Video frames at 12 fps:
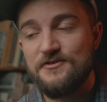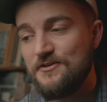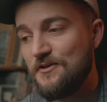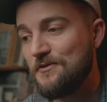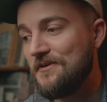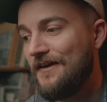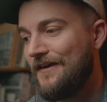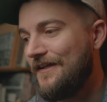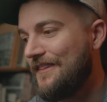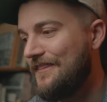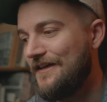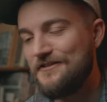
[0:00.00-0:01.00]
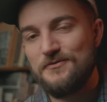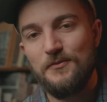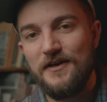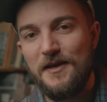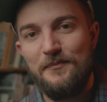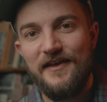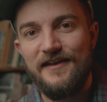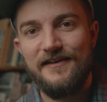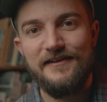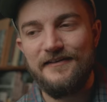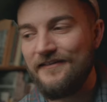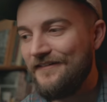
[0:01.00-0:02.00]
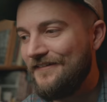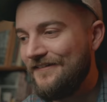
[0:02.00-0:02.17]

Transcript: So that's what I paid.